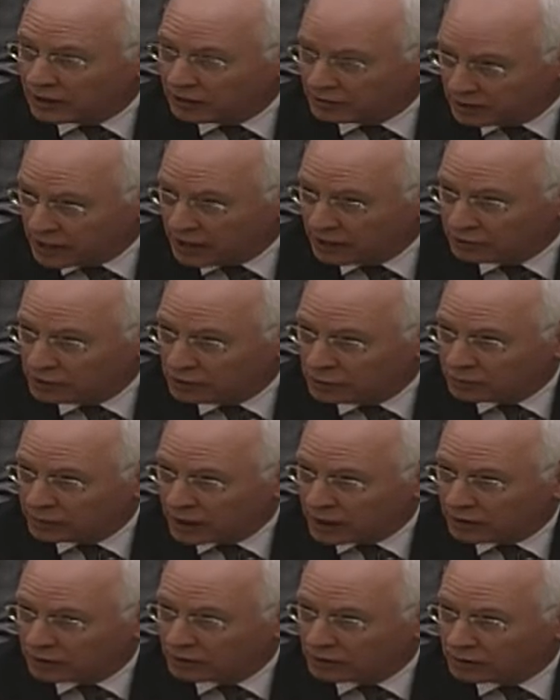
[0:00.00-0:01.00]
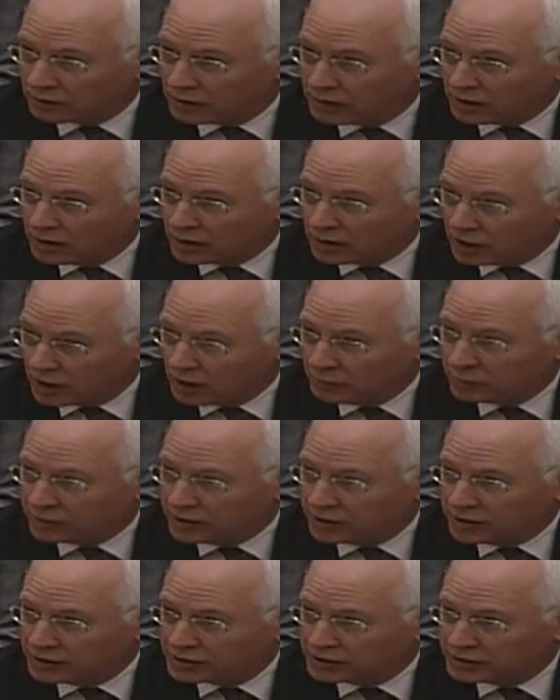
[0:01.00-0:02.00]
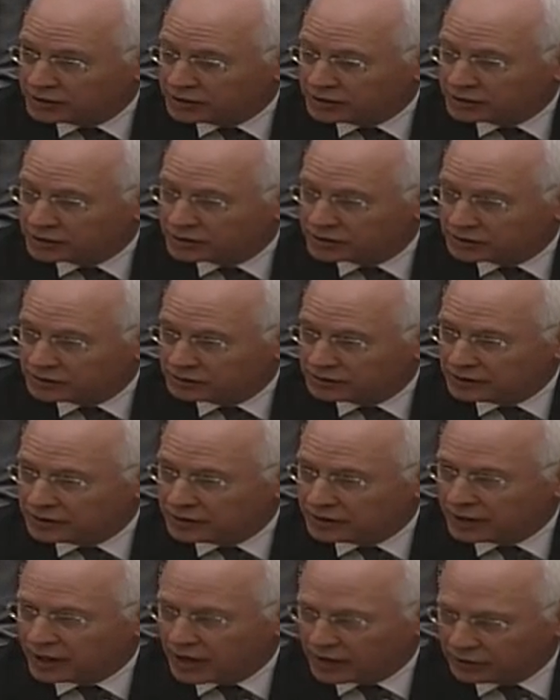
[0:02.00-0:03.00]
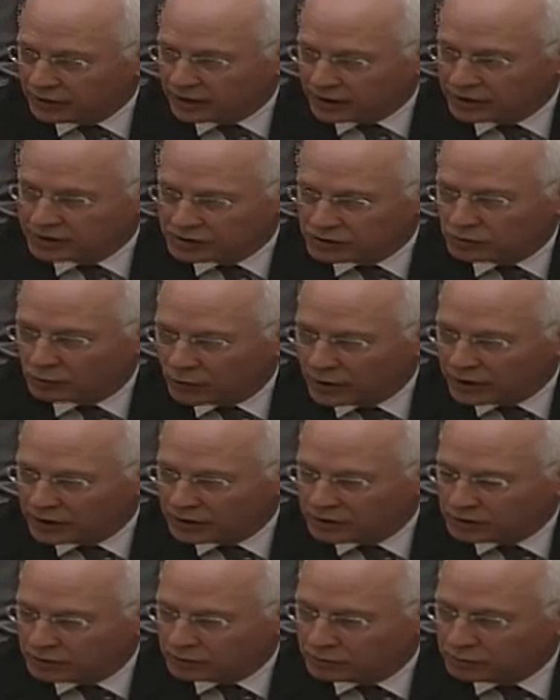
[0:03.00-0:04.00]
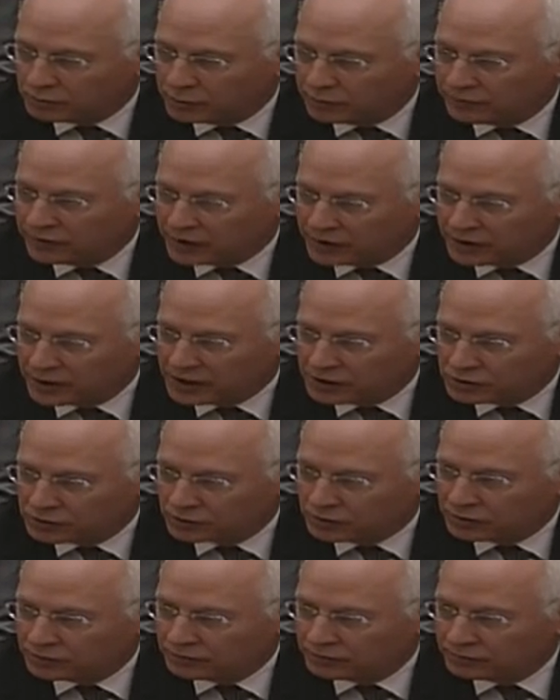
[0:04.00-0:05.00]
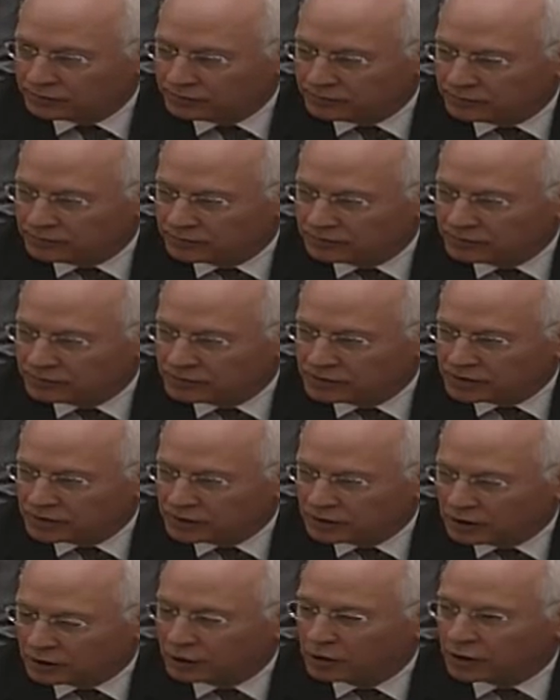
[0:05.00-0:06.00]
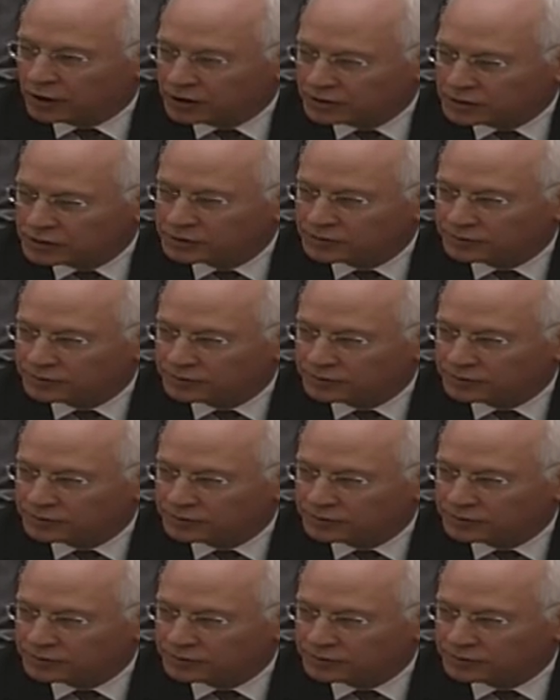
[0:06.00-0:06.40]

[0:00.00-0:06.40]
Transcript: down to the power companies I think, is the way to prevent that sort of occurrence.